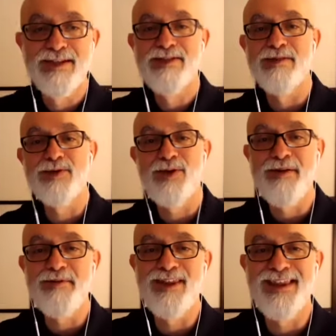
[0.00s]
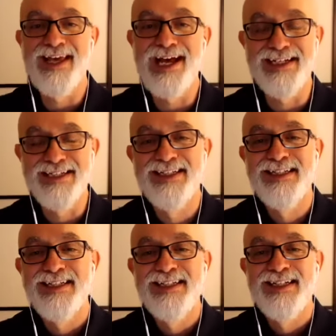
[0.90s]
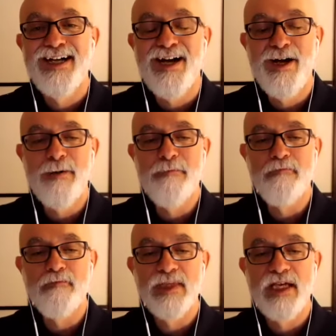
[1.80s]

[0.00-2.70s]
subscribe to that um,